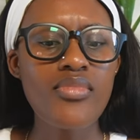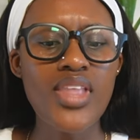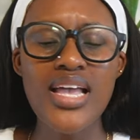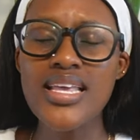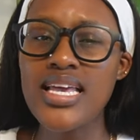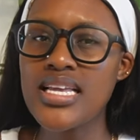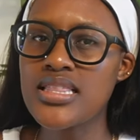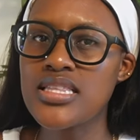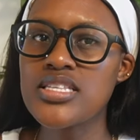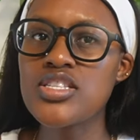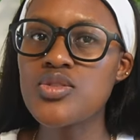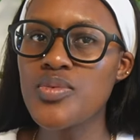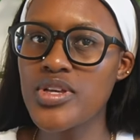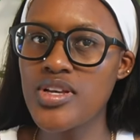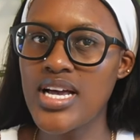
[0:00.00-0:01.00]
Again, this
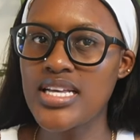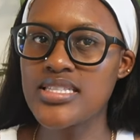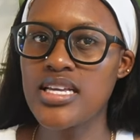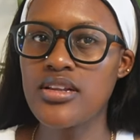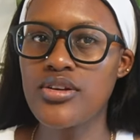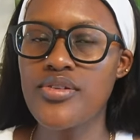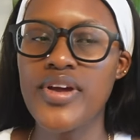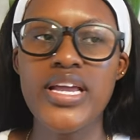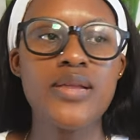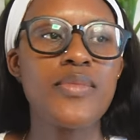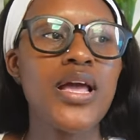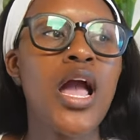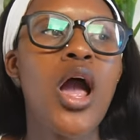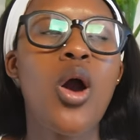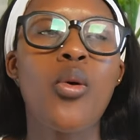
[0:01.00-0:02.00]
is where you guys can correct
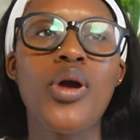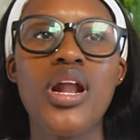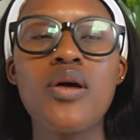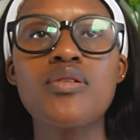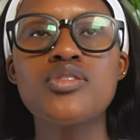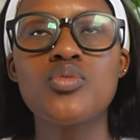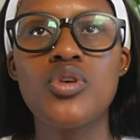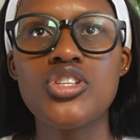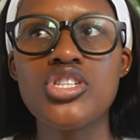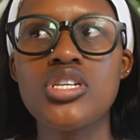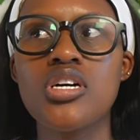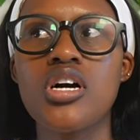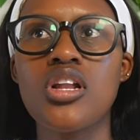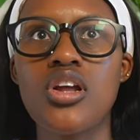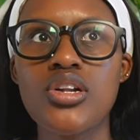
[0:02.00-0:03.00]
me. When I was
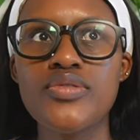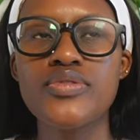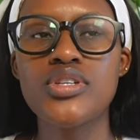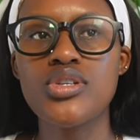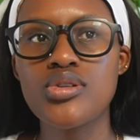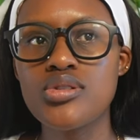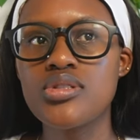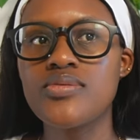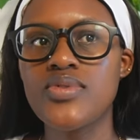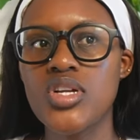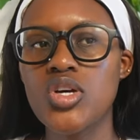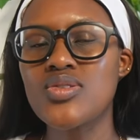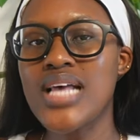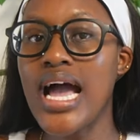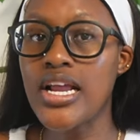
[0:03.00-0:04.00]
watching a lot of the YouTube
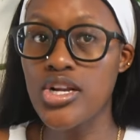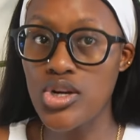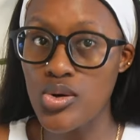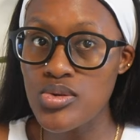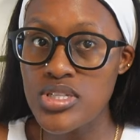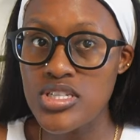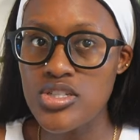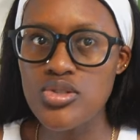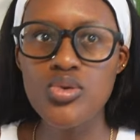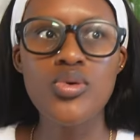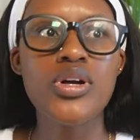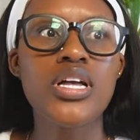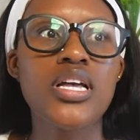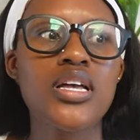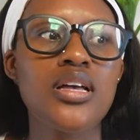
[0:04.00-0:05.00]
videos, I noticed
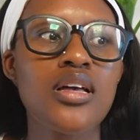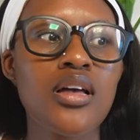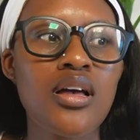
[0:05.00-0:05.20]
where